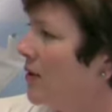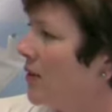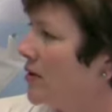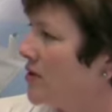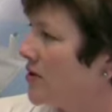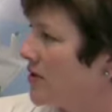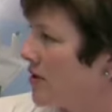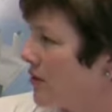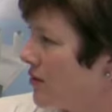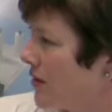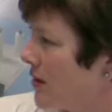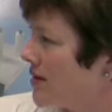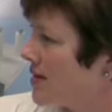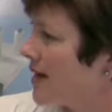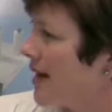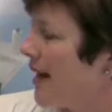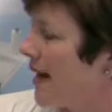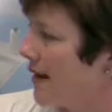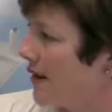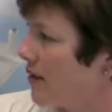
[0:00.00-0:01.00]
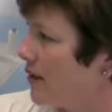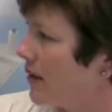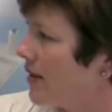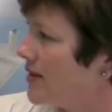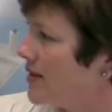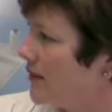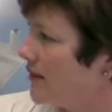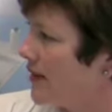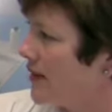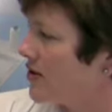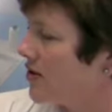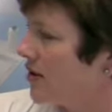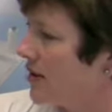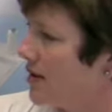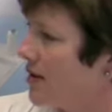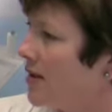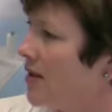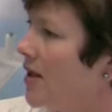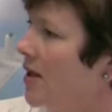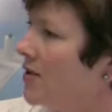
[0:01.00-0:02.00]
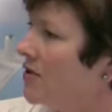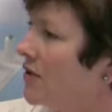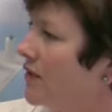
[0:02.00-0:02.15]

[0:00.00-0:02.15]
which is a cross-category division